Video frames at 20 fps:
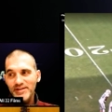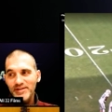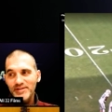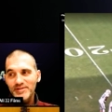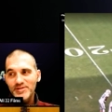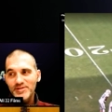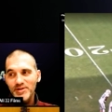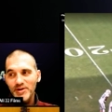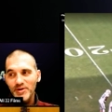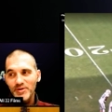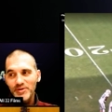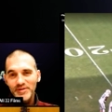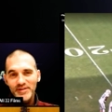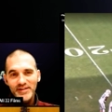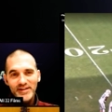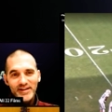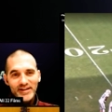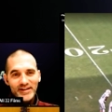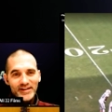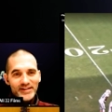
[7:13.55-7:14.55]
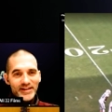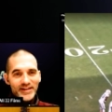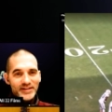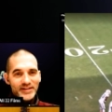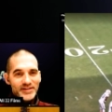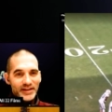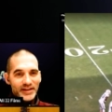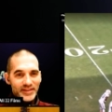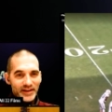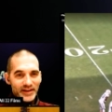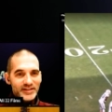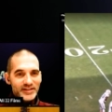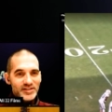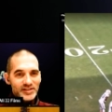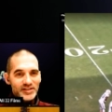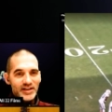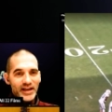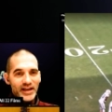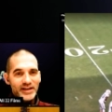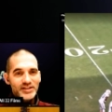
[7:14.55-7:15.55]
So I think it's his
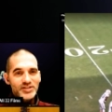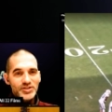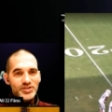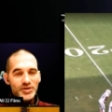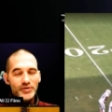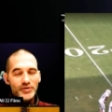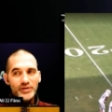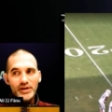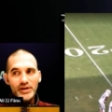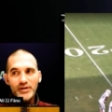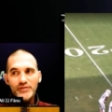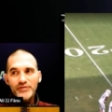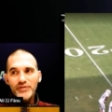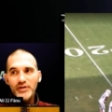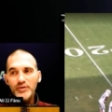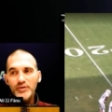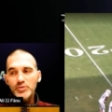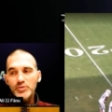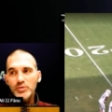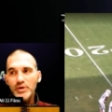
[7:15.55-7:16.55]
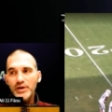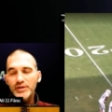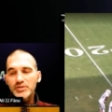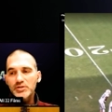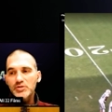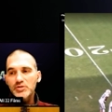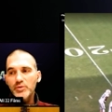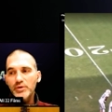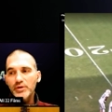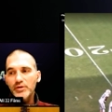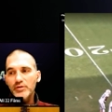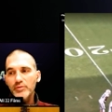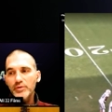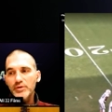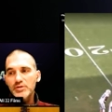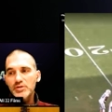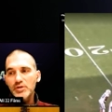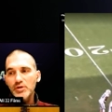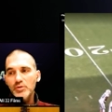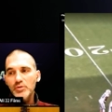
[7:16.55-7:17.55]
last year in the NFL, 2023.
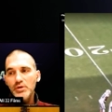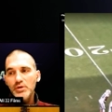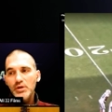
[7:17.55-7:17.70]
So.